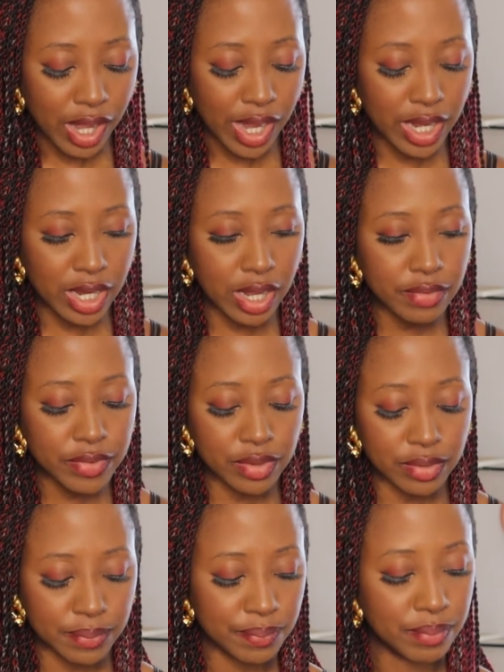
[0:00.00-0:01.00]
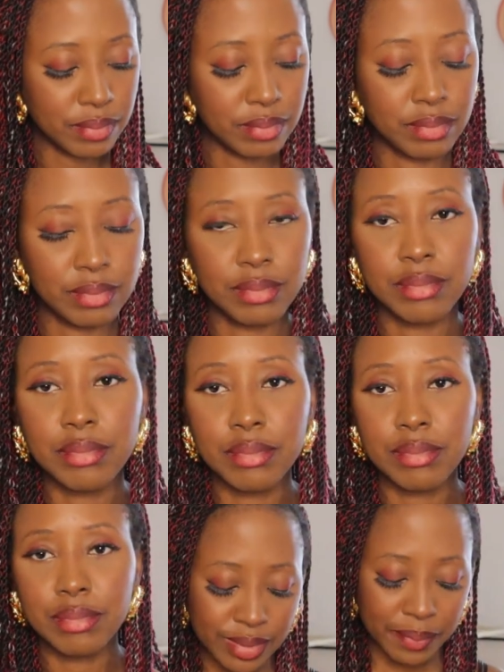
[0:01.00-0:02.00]
I love the...
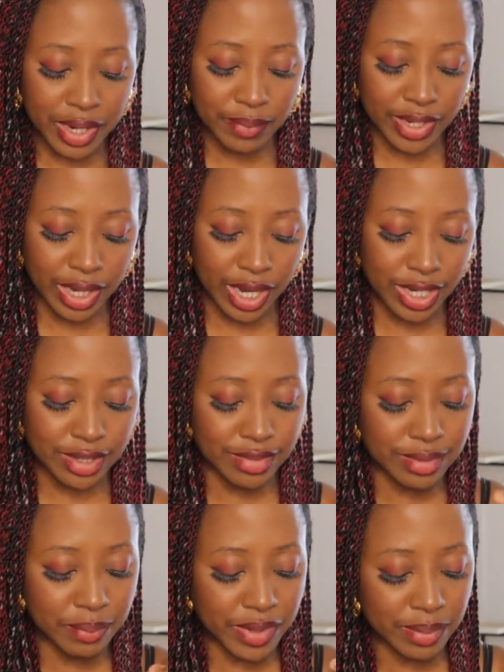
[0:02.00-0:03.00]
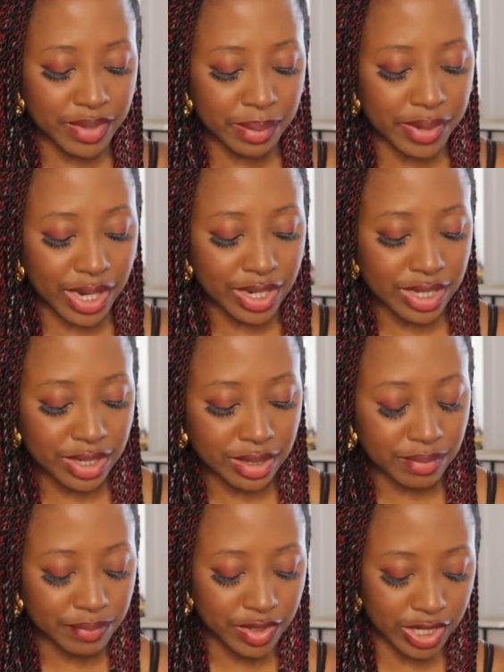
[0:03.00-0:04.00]
Sometimes I like it, sometimes I'm like,
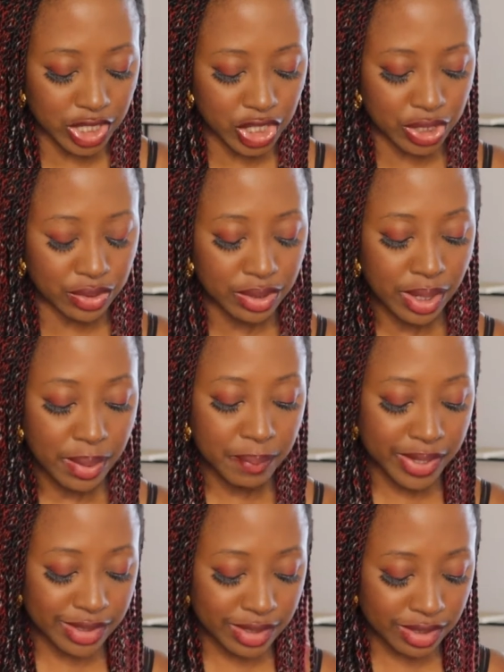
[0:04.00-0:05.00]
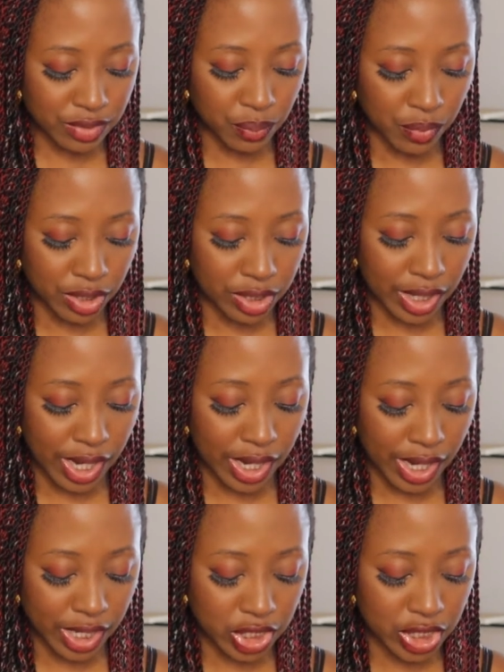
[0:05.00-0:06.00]
not sure. But this one I
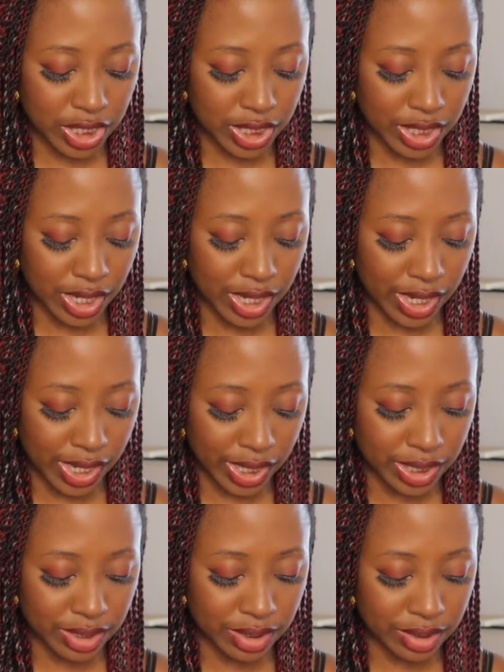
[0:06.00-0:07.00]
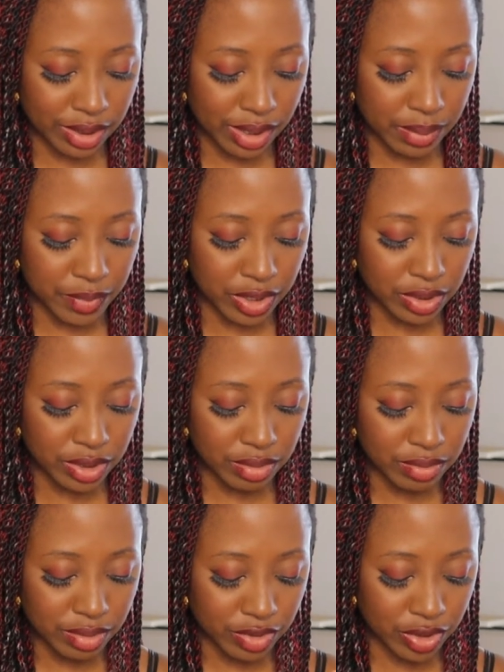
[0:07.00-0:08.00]
actually like. I'm gonna
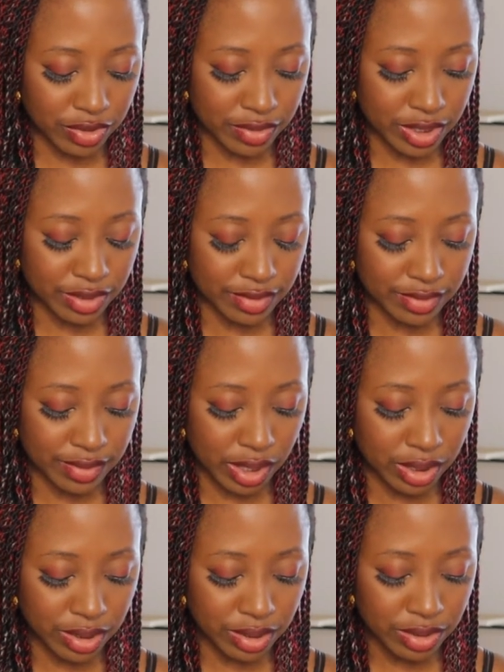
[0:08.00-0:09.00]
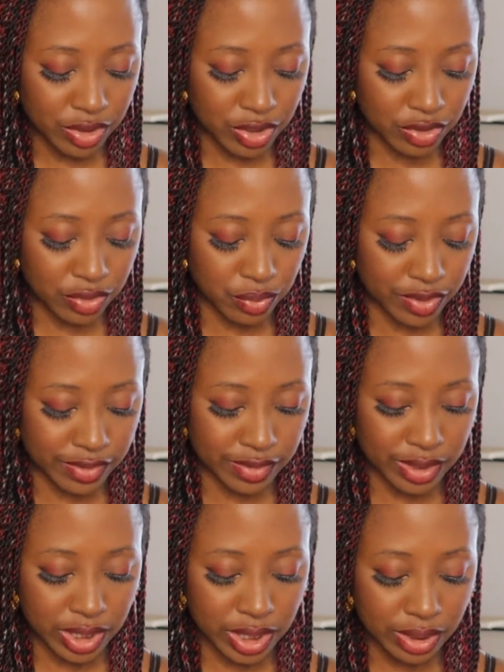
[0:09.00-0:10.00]
just cancel, just to
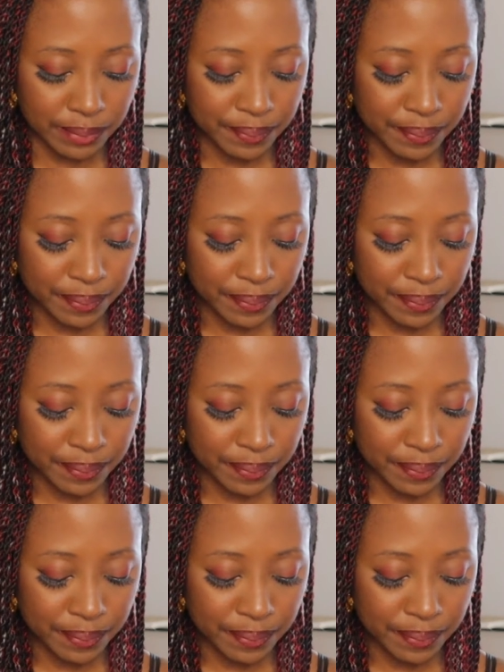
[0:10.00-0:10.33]
see.